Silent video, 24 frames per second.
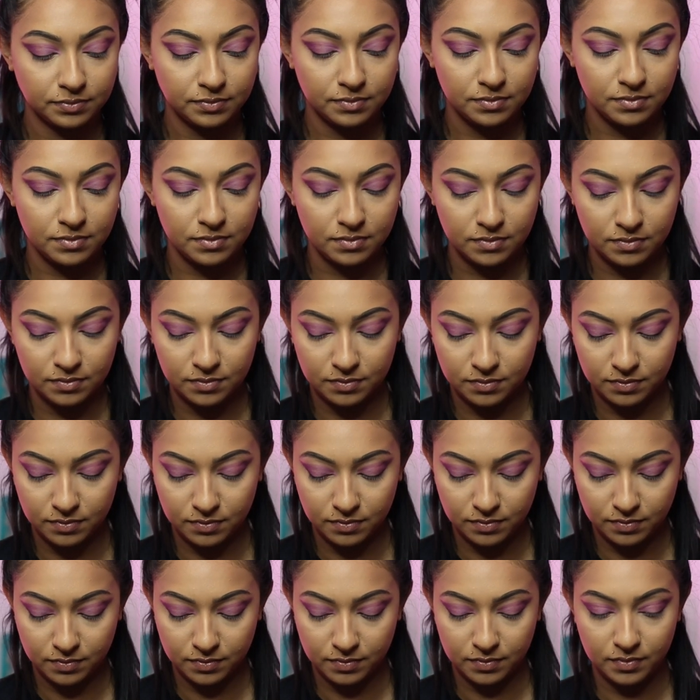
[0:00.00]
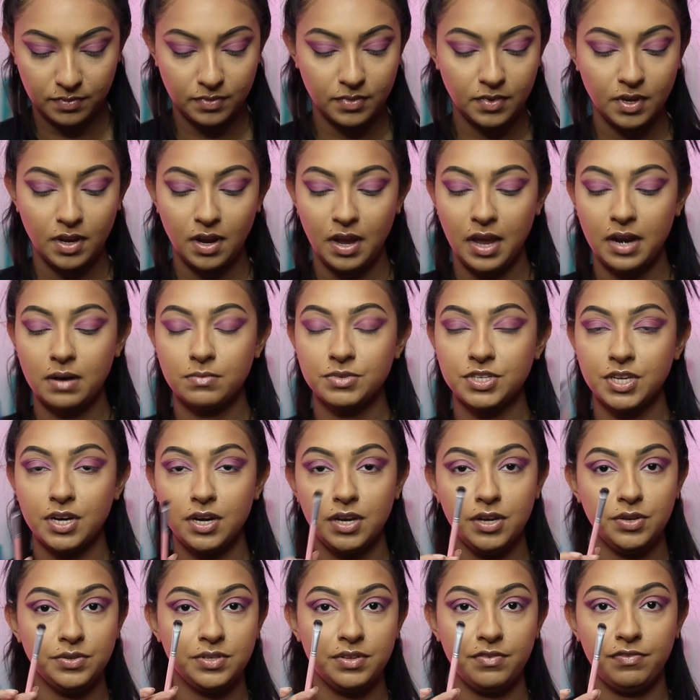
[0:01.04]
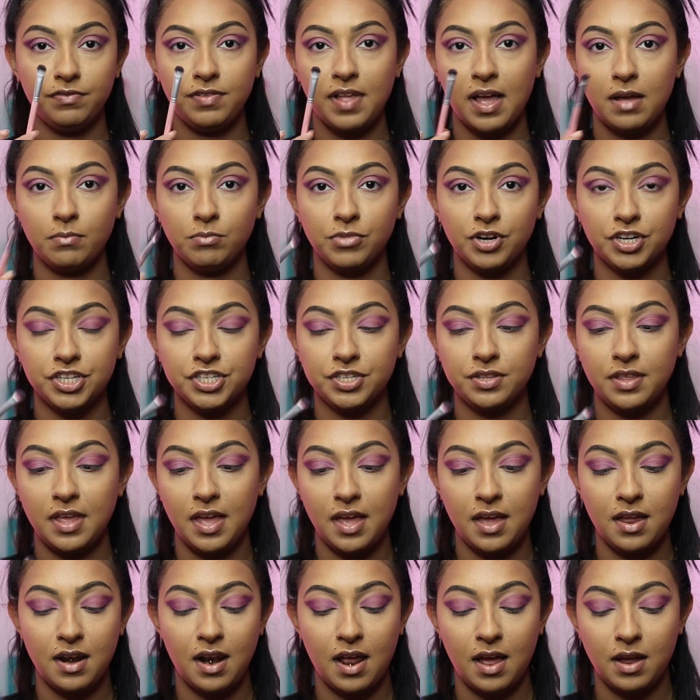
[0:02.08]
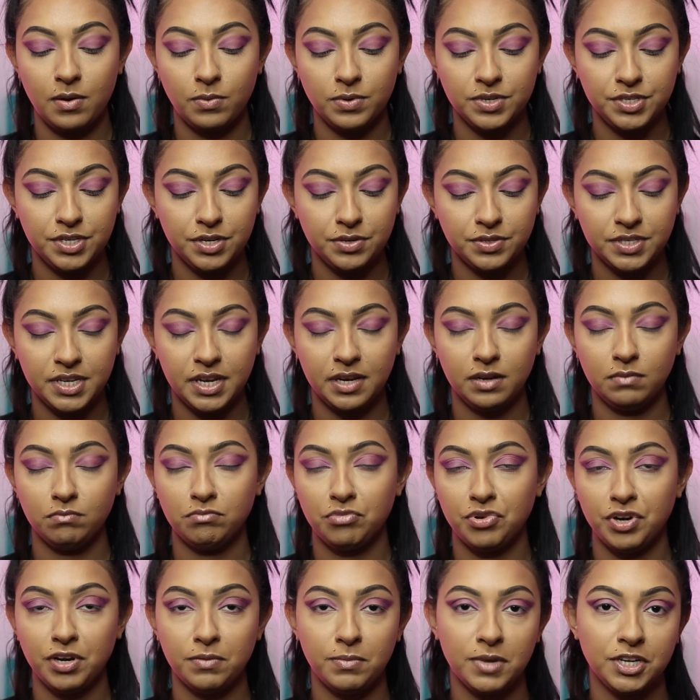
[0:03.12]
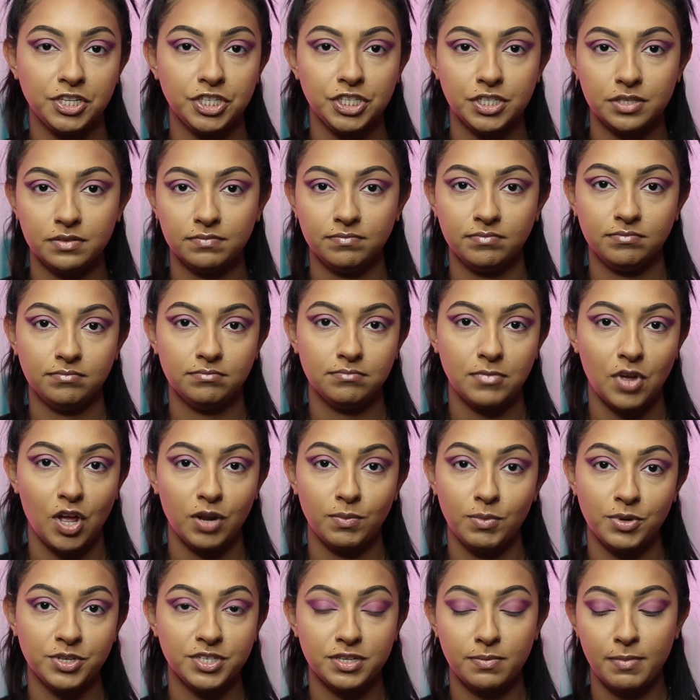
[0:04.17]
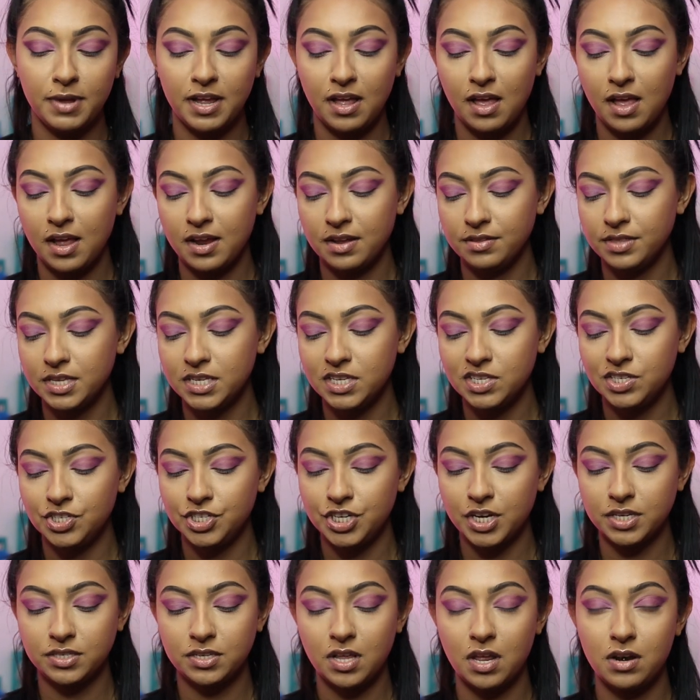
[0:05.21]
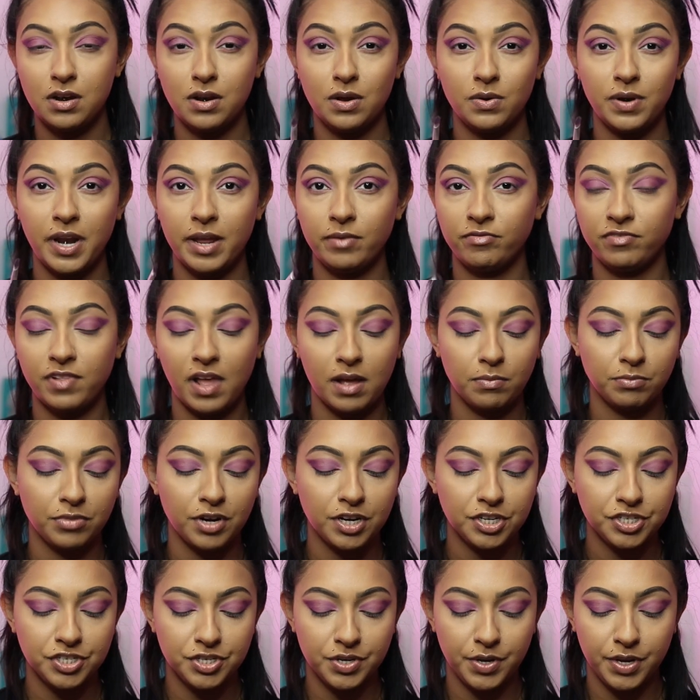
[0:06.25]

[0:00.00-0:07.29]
And I'm just going to use the flat brush that I was using pretty much on most of my eye. This is just a no-name flat brush.